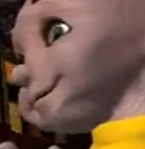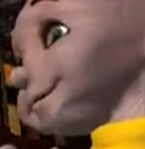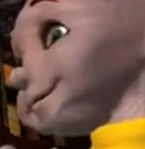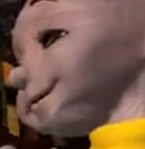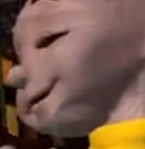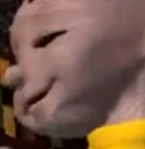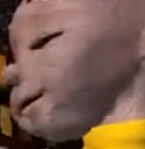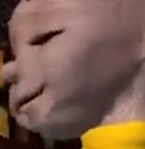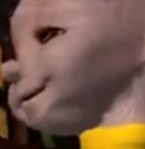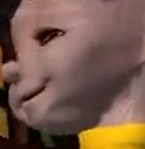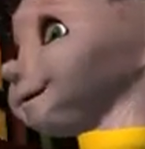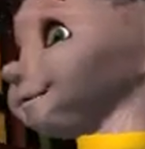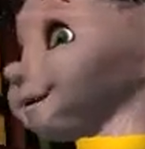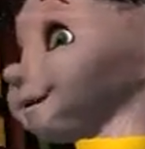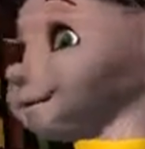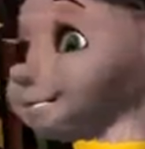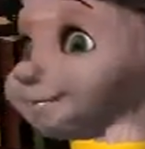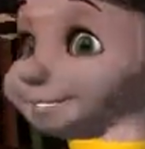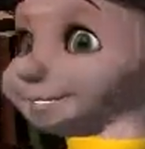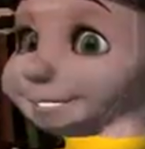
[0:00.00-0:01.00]
As soon as he
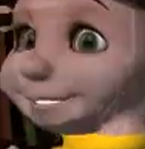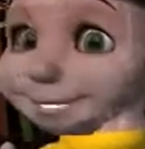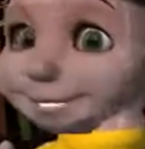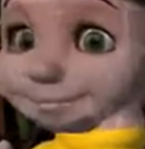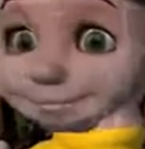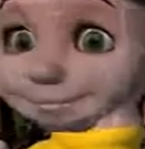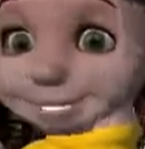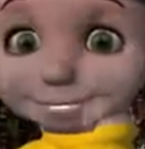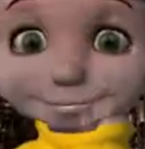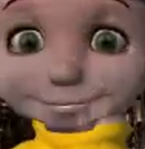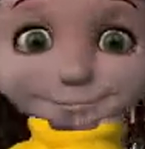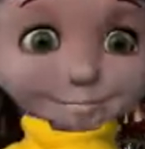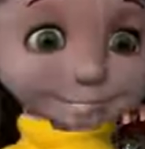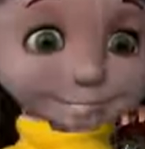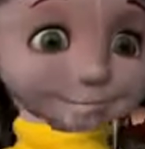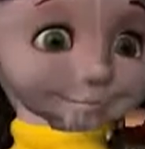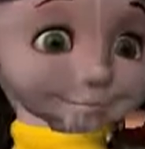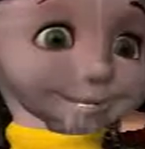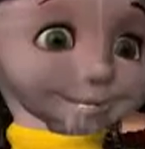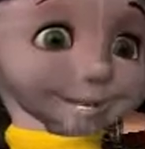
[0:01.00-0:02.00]
reached his own hut,
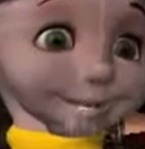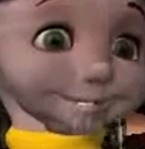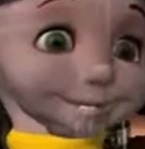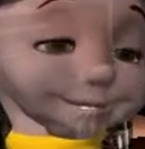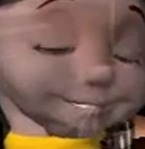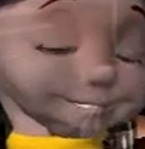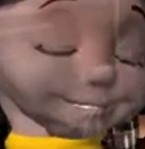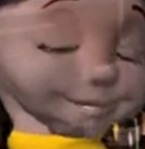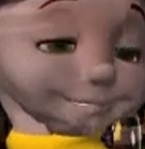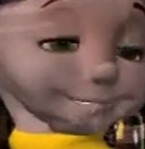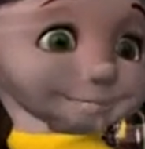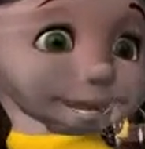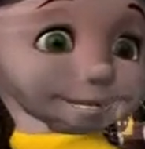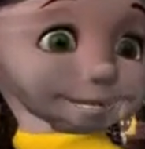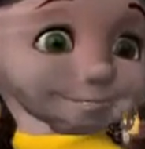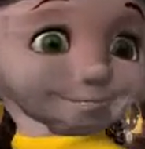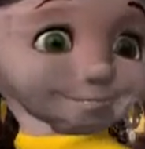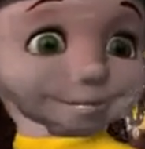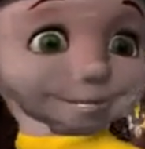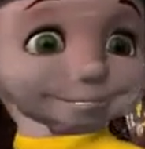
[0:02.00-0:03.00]
he gathered his
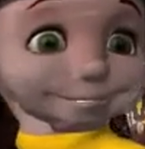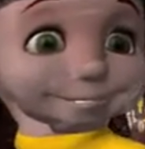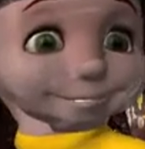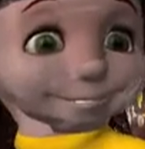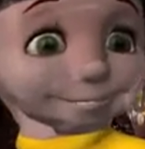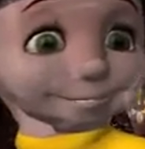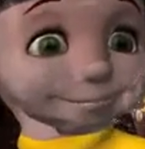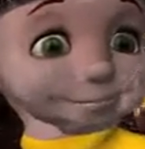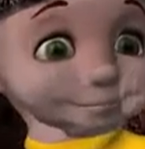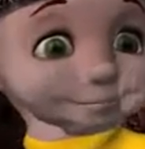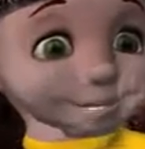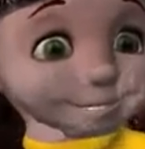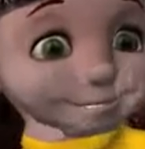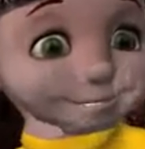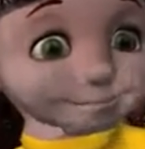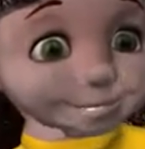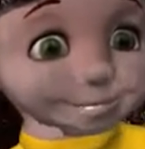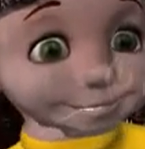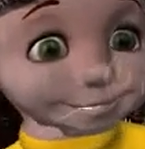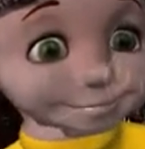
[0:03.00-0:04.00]
household together and
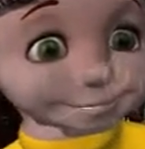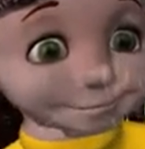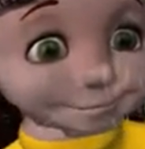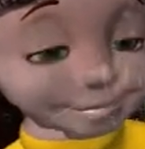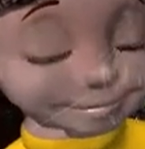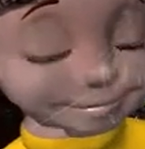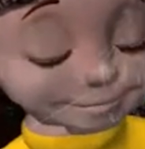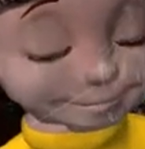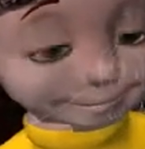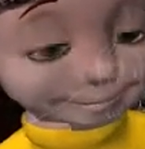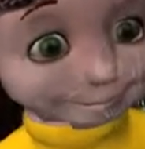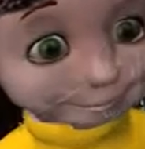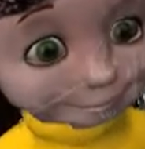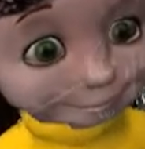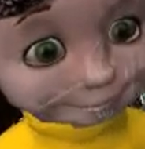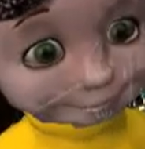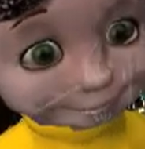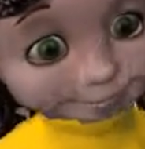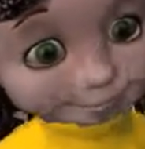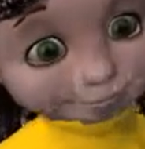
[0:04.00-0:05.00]
then beat the drum.
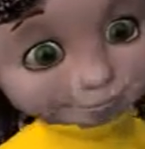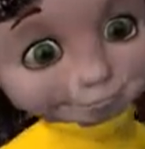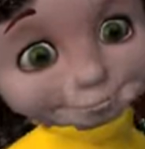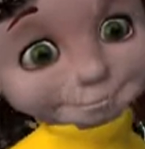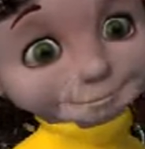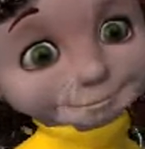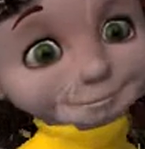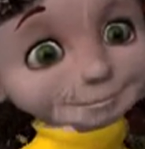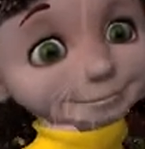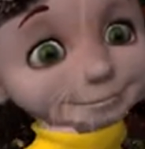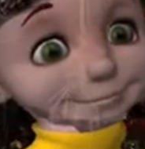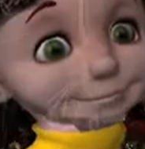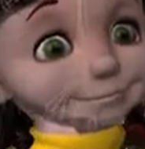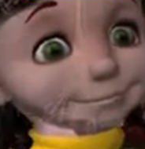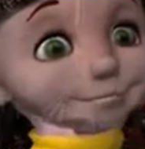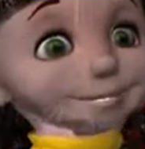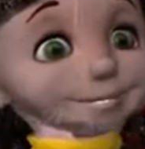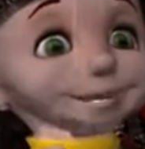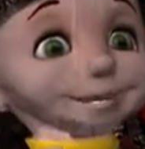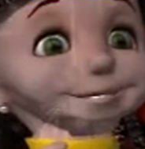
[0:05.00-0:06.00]

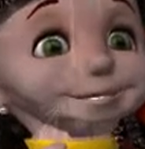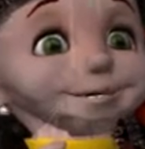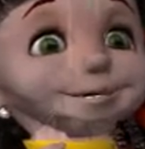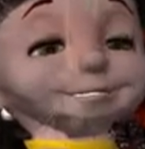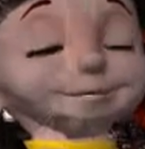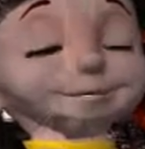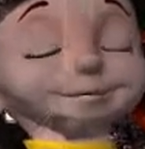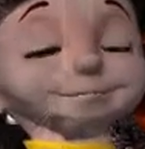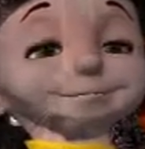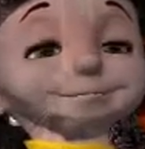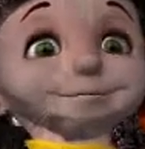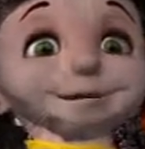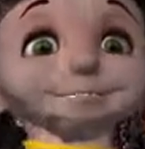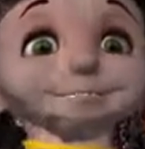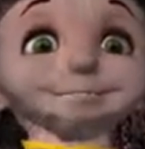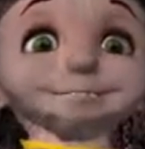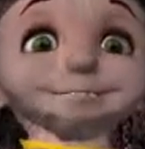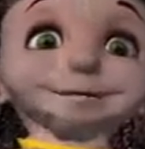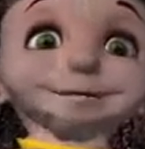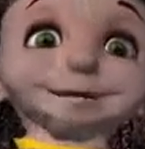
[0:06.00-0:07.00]
Immediately
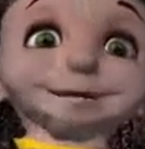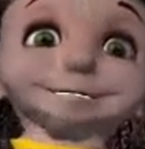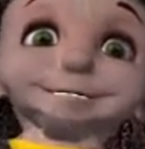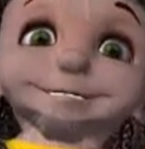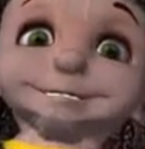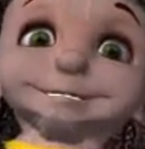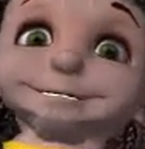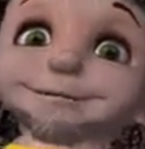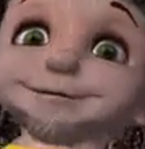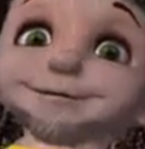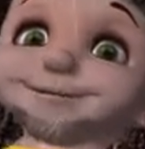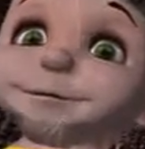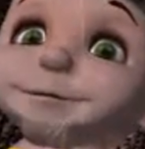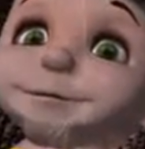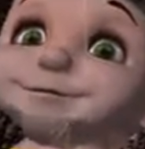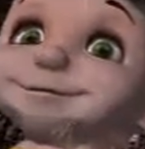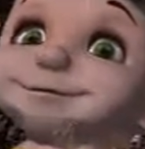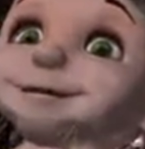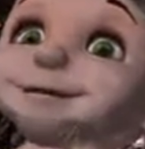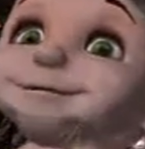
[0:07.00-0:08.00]
food of every
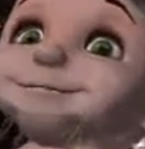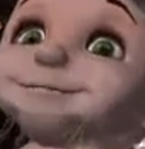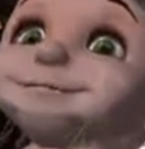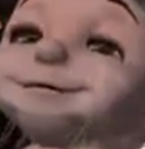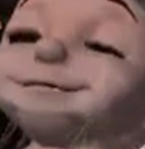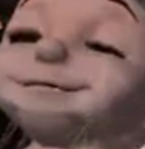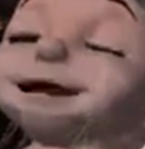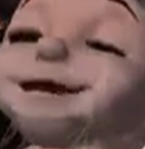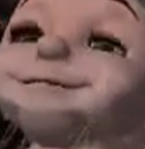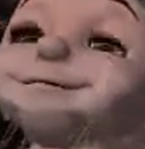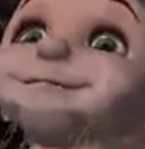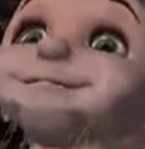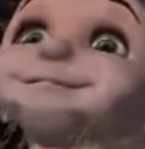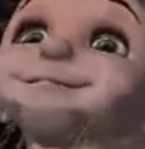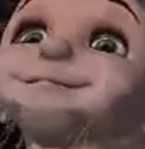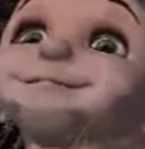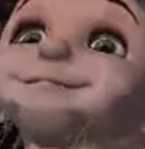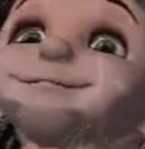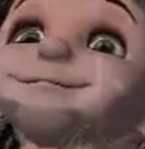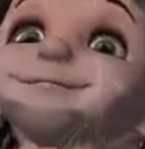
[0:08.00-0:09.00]
description appeared before them,
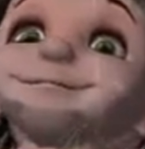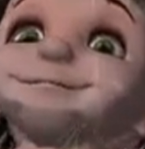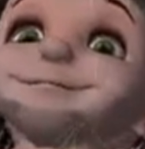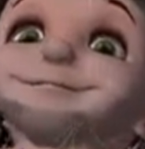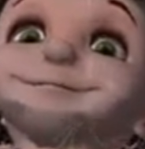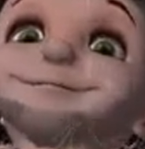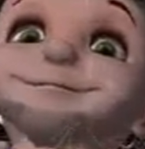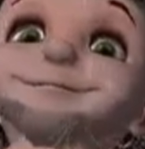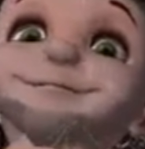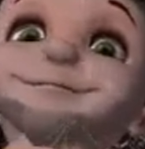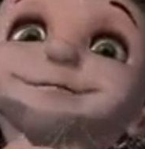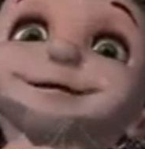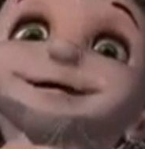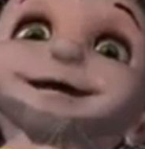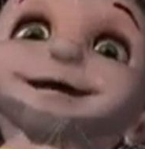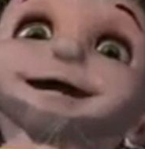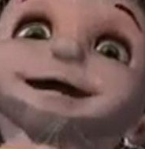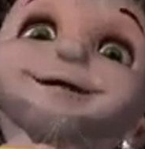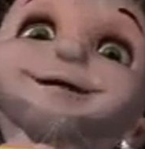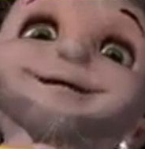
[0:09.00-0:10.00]

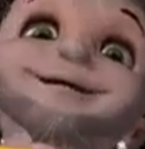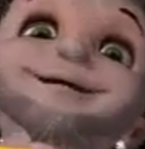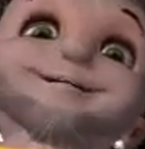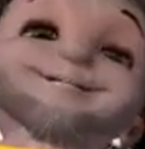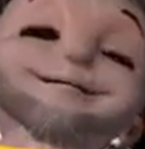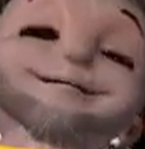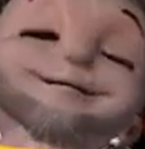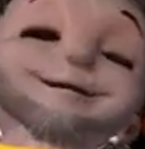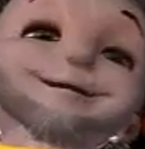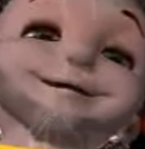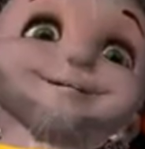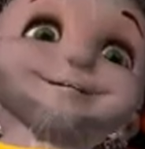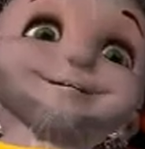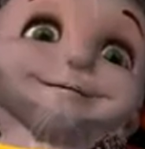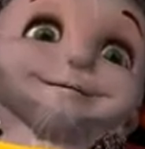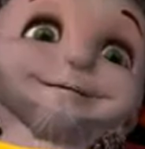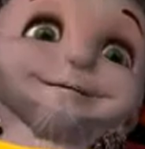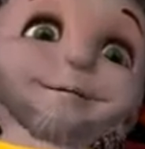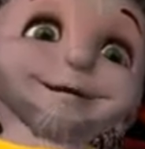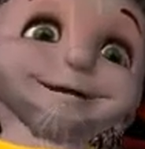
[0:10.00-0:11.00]
and they all ate as much
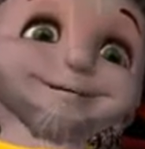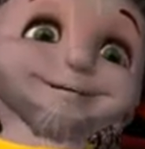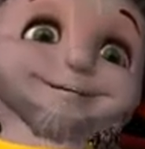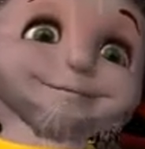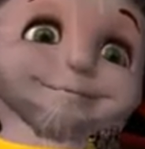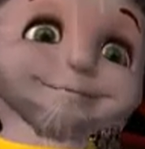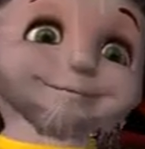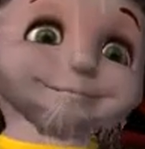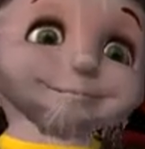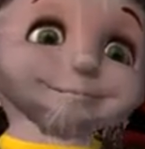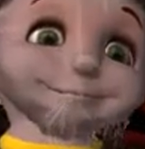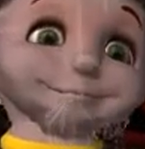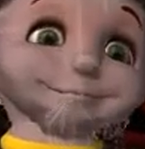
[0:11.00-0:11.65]
as they wished.